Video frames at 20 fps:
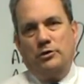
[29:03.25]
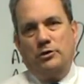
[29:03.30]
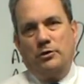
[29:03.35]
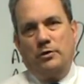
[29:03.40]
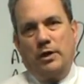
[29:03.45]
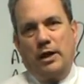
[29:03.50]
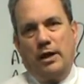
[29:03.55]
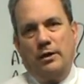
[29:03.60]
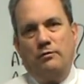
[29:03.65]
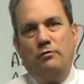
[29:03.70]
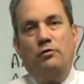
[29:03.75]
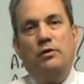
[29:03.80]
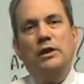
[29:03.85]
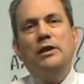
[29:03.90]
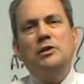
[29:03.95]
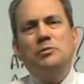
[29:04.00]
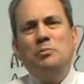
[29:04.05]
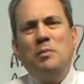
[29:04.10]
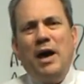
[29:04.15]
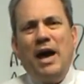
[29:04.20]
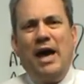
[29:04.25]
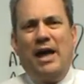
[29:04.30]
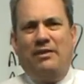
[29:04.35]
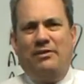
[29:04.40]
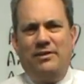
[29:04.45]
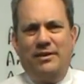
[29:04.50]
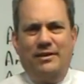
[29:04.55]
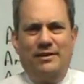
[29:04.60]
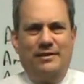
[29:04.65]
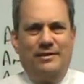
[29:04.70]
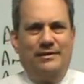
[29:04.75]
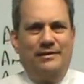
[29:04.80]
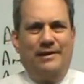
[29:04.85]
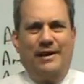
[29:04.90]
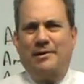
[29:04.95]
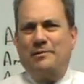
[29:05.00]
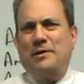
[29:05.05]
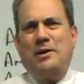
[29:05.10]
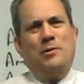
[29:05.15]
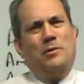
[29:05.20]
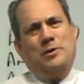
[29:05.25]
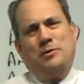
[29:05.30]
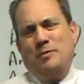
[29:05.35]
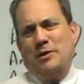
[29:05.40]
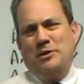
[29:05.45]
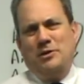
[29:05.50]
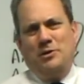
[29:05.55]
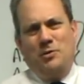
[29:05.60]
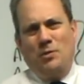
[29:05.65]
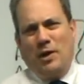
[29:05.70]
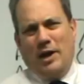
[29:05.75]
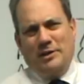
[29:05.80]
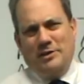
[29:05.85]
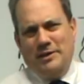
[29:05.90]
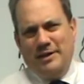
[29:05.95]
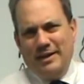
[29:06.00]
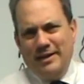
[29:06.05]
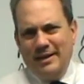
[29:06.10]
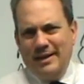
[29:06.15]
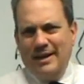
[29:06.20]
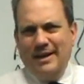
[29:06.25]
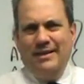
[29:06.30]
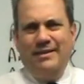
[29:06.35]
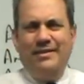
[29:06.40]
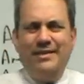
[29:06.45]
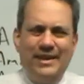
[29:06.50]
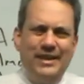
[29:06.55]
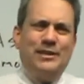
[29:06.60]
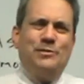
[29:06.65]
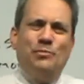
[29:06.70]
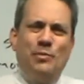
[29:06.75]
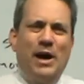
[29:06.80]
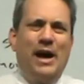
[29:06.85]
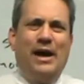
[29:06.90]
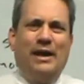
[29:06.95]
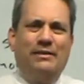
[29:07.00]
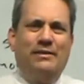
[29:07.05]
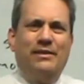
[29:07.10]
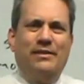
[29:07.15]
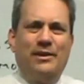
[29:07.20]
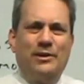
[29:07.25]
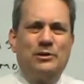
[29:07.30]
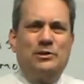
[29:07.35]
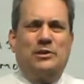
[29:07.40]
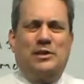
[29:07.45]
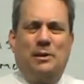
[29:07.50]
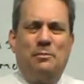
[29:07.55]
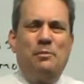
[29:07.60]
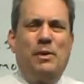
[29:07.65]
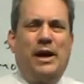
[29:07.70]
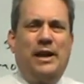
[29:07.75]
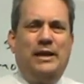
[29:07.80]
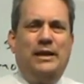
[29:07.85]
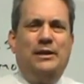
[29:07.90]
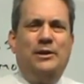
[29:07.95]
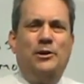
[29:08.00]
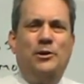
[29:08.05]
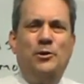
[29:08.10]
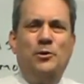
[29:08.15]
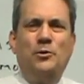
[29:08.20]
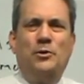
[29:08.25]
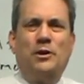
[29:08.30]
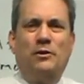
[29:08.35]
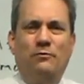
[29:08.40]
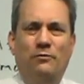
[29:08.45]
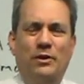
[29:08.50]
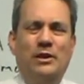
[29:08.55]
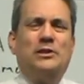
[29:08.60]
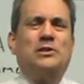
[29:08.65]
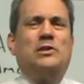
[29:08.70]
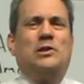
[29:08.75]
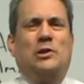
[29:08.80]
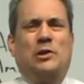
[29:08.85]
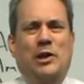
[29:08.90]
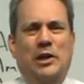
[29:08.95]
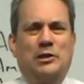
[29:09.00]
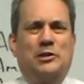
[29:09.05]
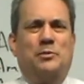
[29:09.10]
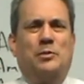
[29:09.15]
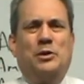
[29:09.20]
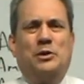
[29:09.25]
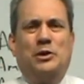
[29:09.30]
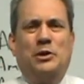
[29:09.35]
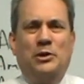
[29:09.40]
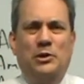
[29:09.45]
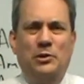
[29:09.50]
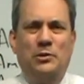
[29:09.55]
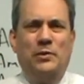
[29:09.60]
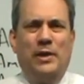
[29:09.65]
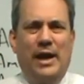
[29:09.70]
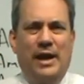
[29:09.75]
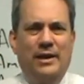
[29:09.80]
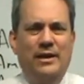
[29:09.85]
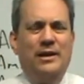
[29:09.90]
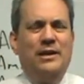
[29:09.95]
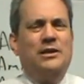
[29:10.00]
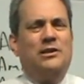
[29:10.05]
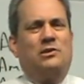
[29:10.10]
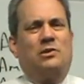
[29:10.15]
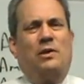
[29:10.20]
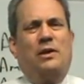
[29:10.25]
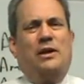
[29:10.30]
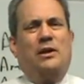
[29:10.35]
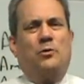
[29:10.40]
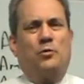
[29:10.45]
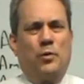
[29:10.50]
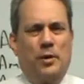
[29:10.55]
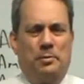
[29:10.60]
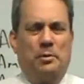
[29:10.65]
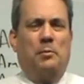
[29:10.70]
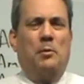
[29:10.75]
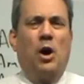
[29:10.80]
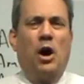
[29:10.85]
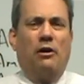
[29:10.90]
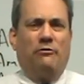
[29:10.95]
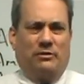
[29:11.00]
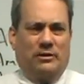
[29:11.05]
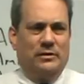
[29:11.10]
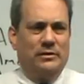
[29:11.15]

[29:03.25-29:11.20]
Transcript: Okay, this month, I don't care which month you're watching. This month, there's somebody who convinced their customer to do that so they could rip them off.